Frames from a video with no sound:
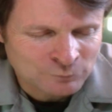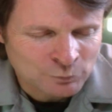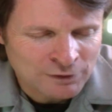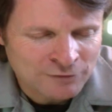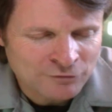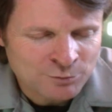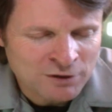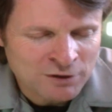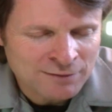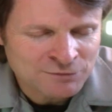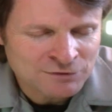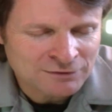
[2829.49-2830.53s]
Whatever
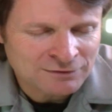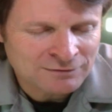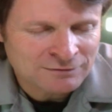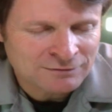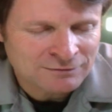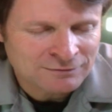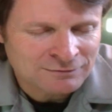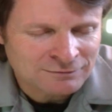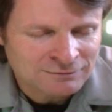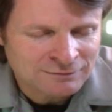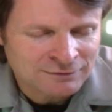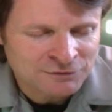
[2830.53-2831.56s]
prompted it,
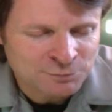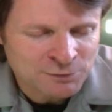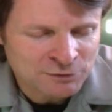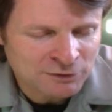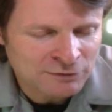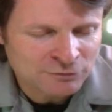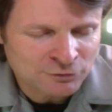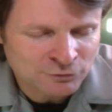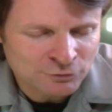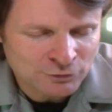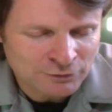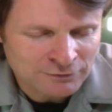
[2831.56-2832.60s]
let us be grateful
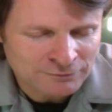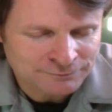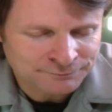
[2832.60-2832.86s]
for it.